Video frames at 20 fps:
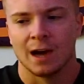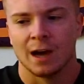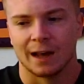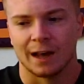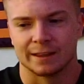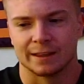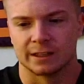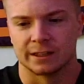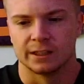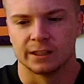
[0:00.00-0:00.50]
I
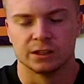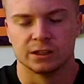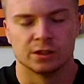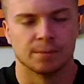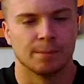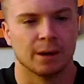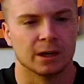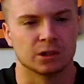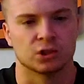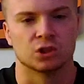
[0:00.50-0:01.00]
think he's the
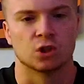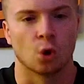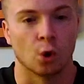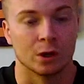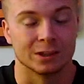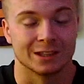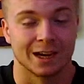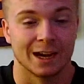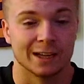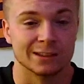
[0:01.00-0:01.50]
best
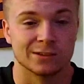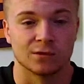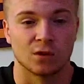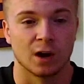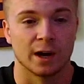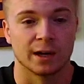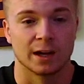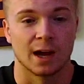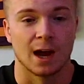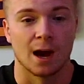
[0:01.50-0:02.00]
choice as of
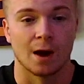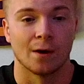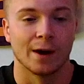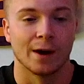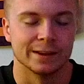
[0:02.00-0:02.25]
right now.